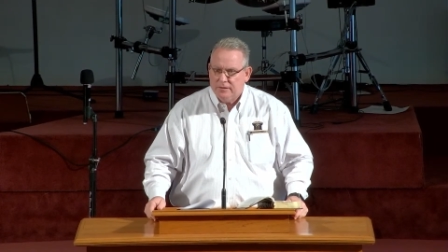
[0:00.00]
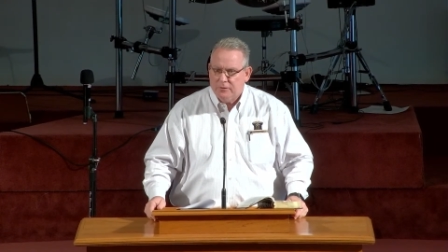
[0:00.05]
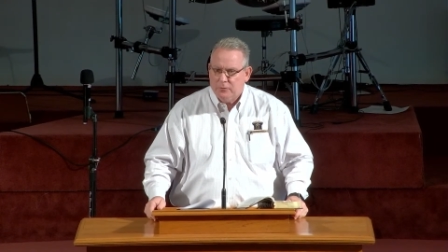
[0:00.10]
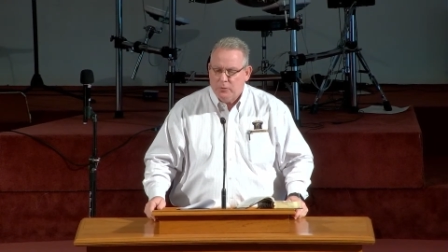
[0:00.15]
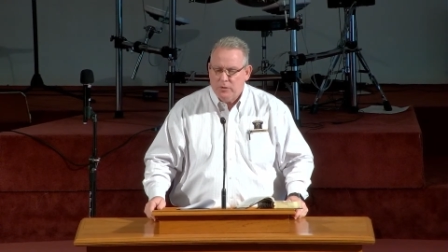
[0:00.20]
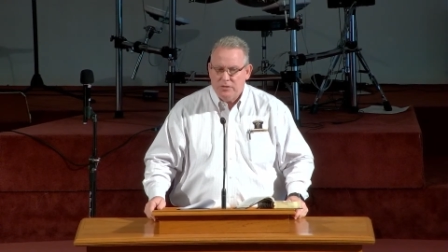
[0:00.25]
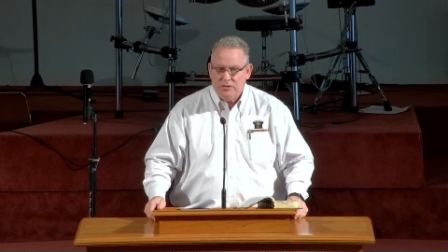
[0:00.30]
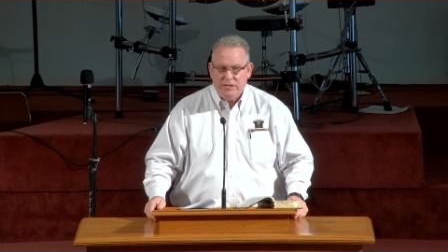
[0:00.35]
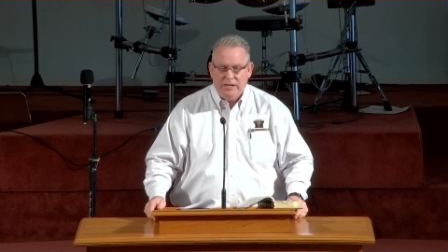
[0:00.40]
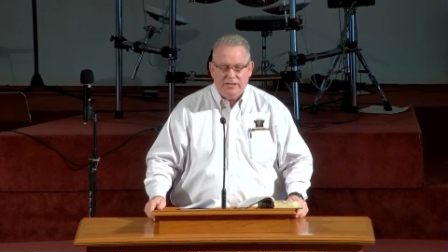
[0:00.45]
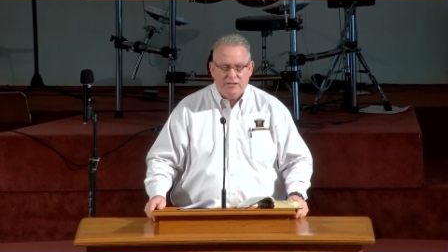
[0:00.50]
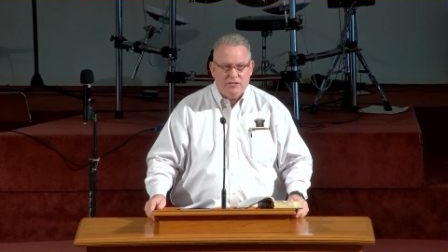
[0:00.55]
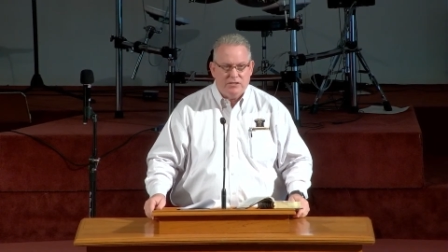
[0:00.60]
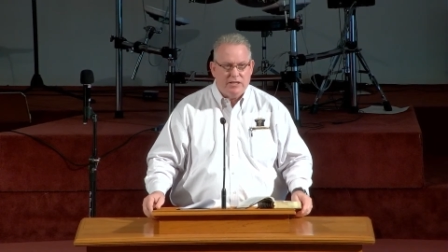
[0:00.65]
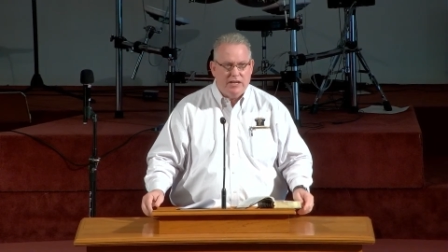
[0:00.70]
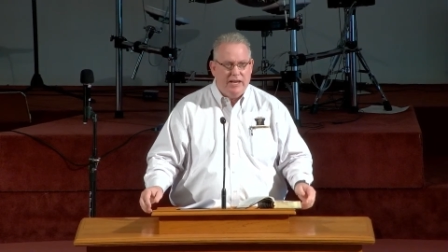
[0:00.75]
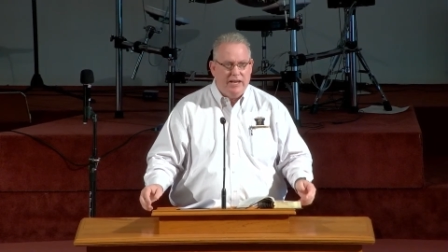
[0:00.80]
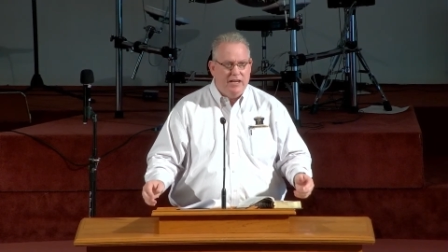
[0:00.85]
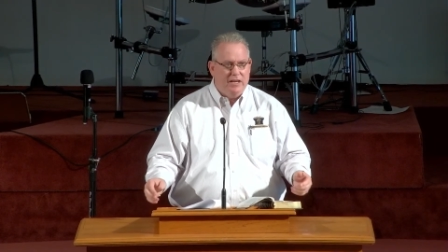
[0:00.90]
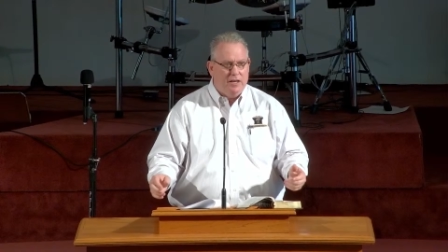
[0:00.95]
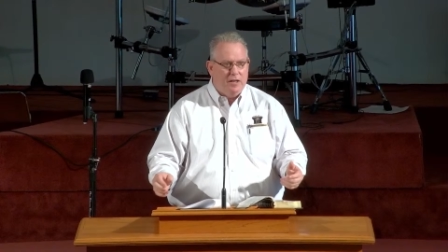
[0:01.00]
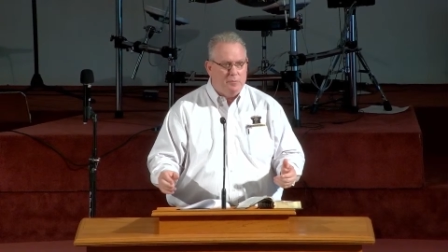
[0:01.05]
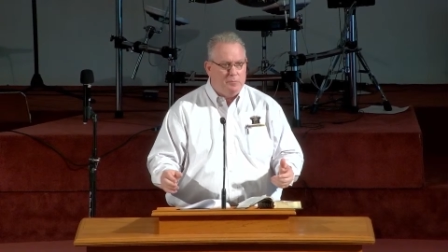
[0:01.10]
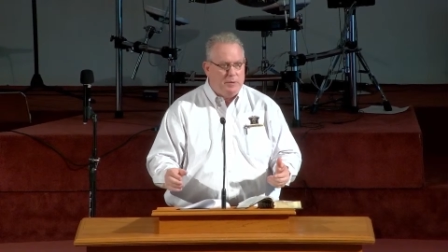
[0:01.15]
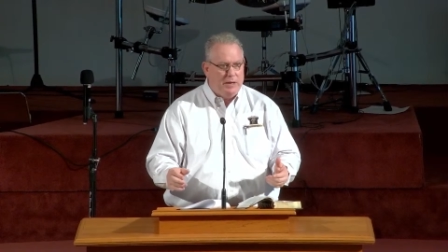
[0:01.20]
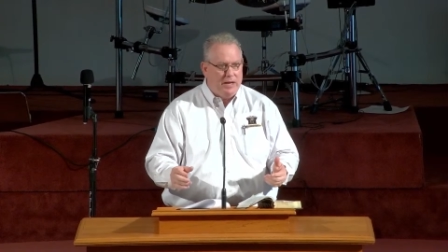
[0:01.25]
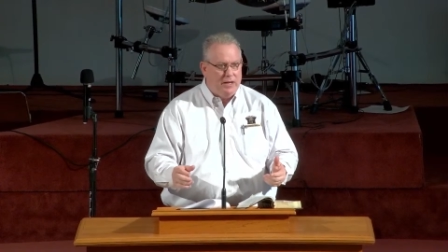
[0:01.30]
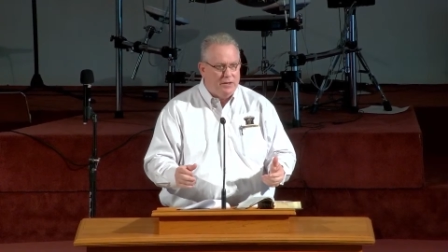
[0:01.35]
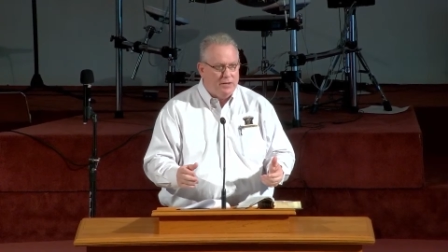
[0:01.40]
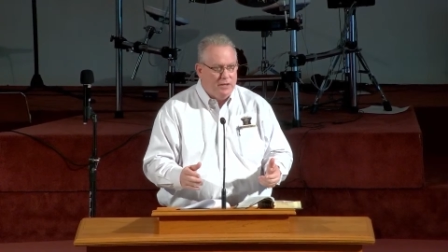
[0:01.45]
What does that say
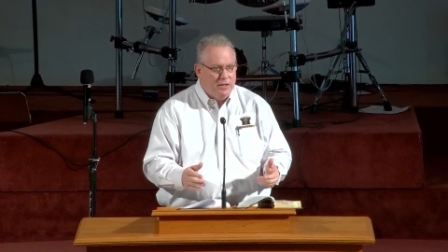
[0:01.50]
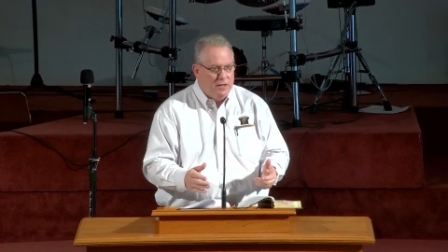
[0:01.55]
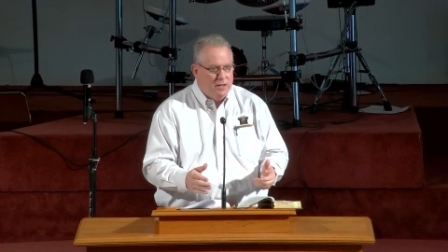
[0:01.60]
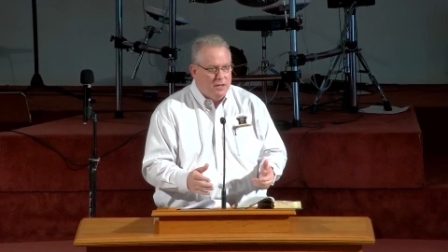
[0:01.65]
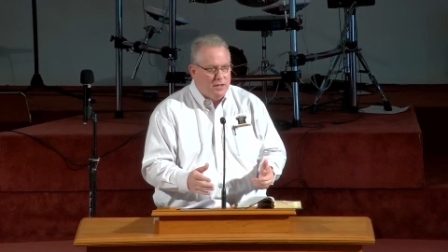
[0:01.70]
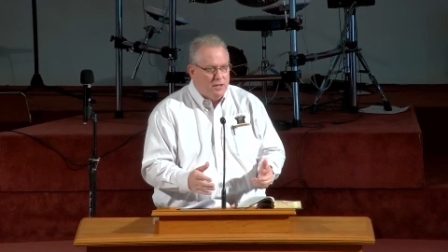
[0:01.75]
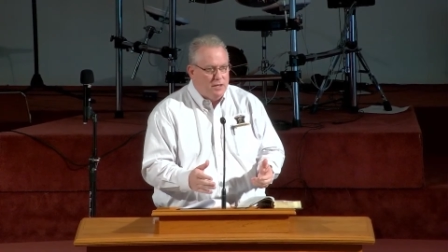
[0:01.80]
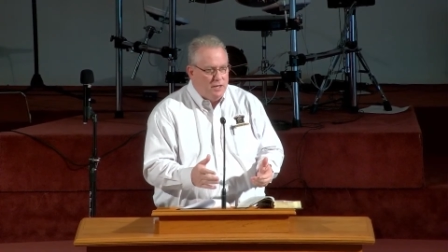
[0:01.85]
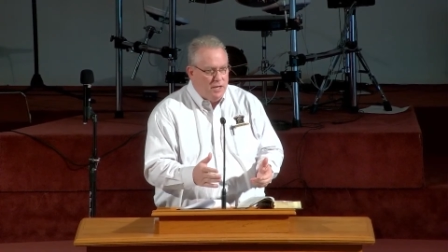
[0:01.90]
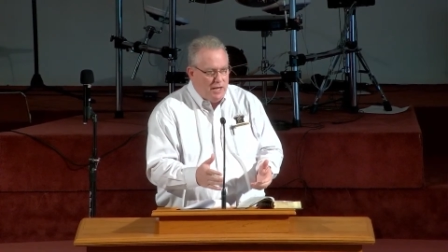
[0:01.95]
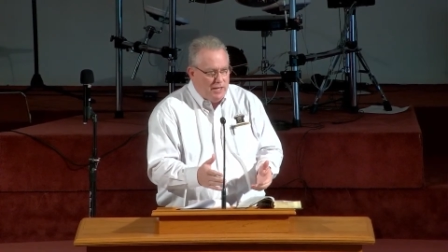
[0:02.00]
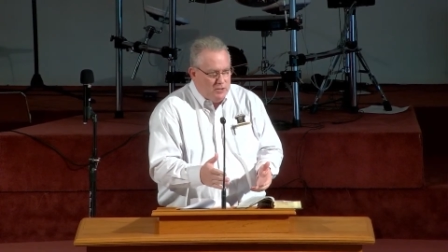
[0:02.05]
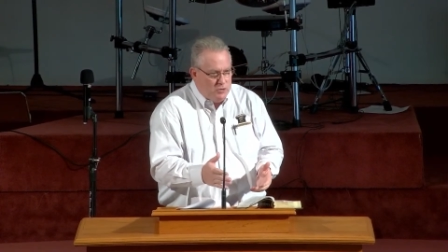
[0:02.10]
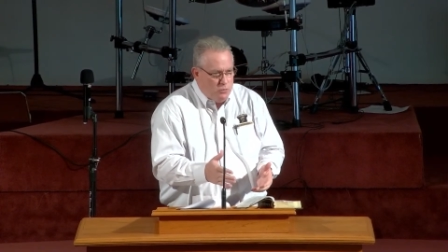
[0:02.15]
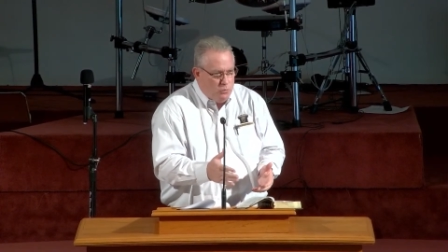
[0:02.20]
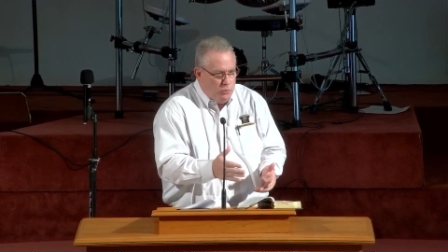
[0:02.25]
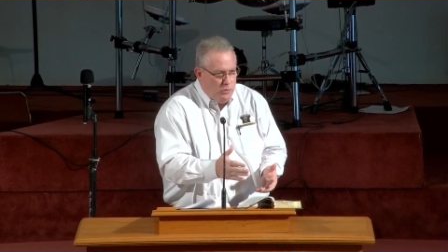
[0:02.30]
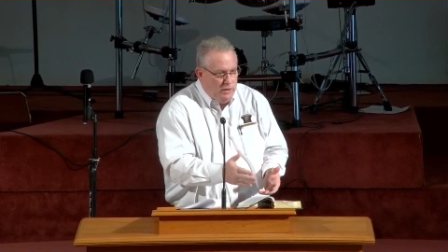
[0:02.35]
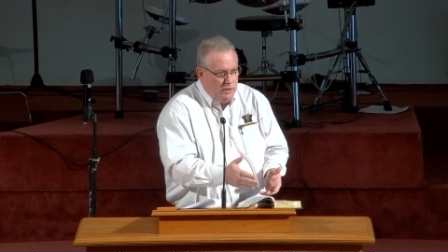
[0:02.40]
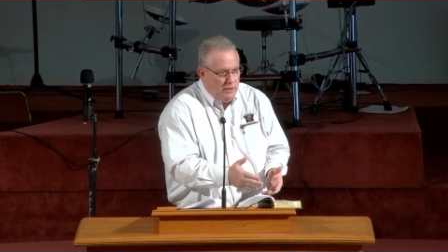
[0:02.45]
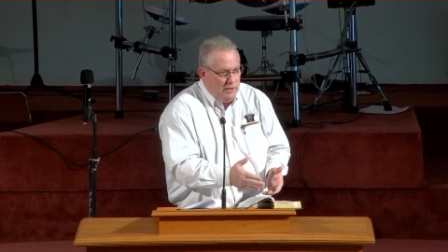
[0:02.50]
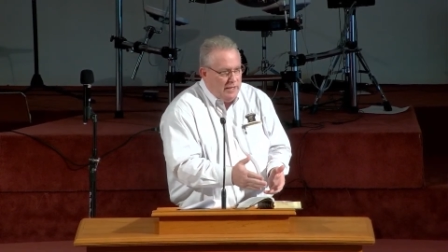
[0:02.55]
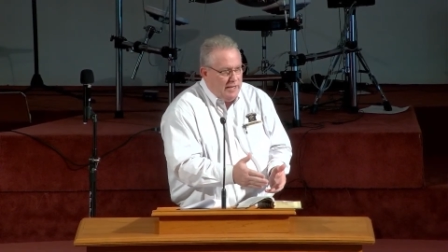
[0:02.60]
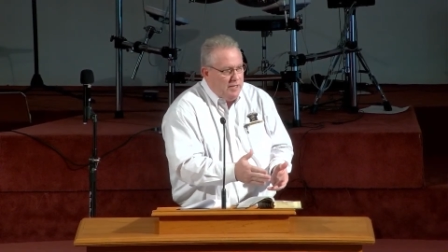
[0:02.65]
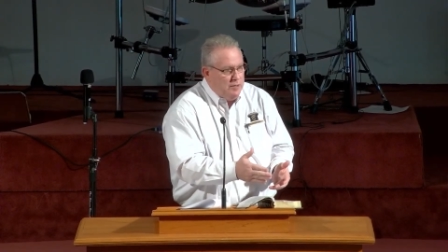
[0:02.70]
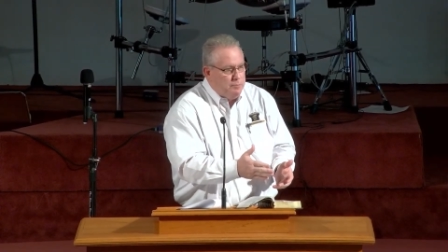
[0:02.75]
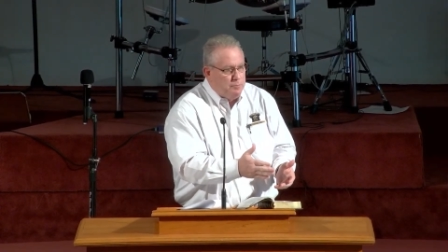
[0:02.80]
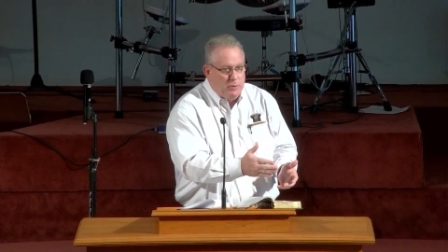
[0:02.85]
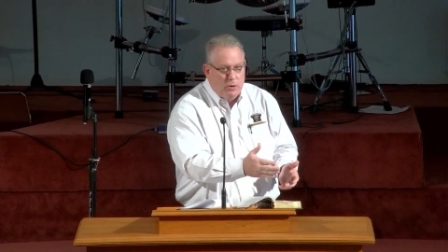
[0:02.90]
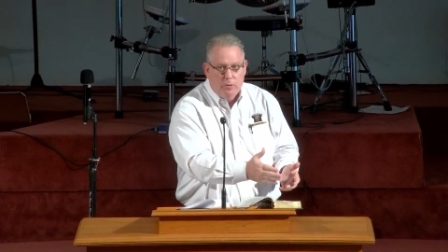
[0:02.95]
about God's will
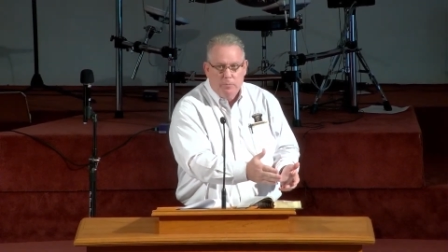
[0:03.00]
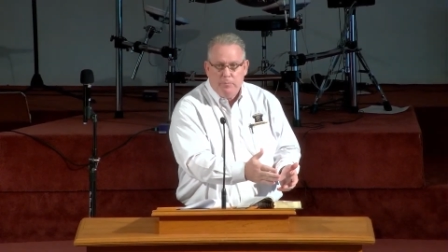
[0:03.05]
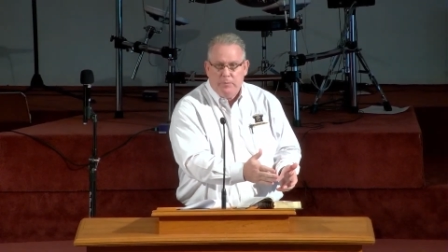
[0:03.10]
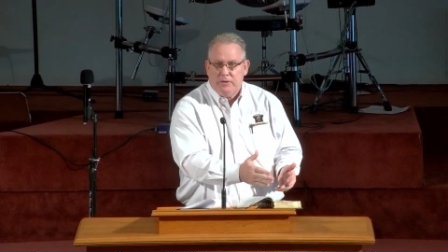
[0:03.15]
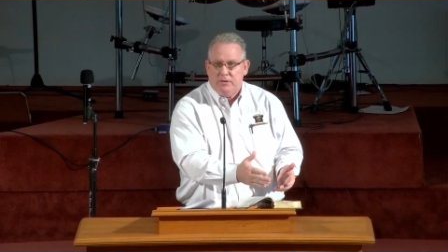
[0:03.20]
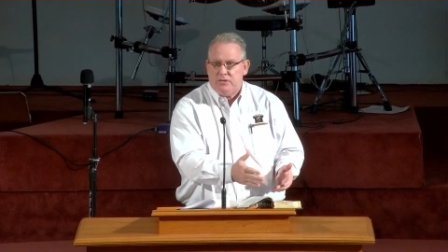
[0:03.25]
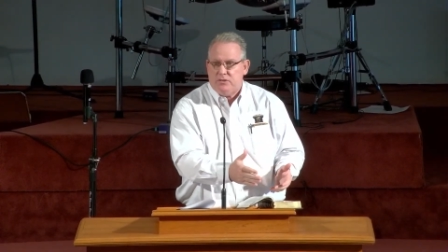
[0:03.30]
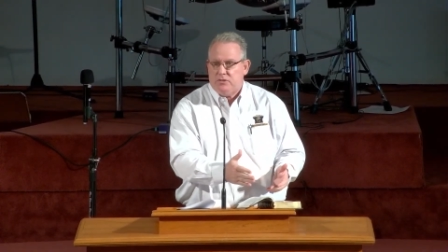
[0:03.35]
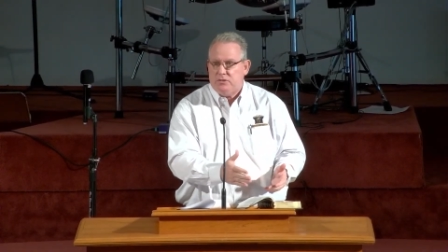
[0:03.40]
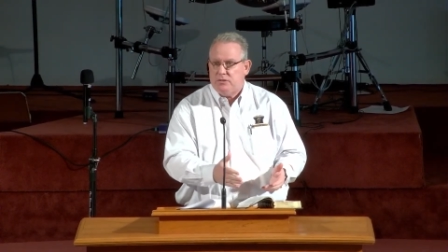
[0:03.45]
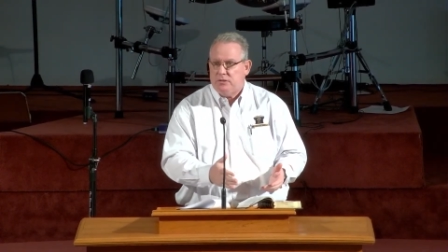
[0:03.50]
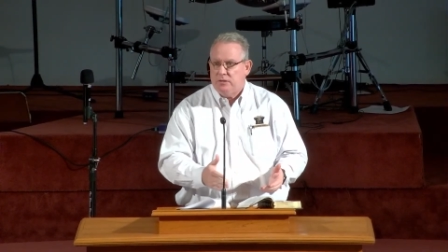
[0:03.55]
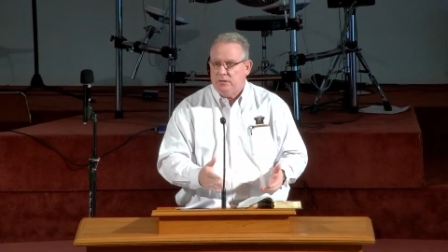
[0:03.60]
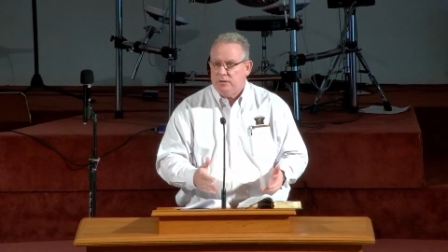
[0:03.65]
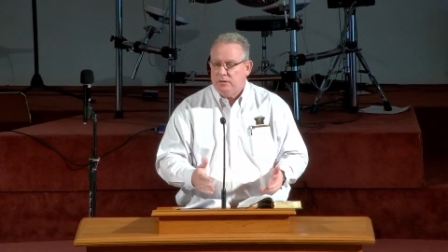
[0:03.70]
and purpose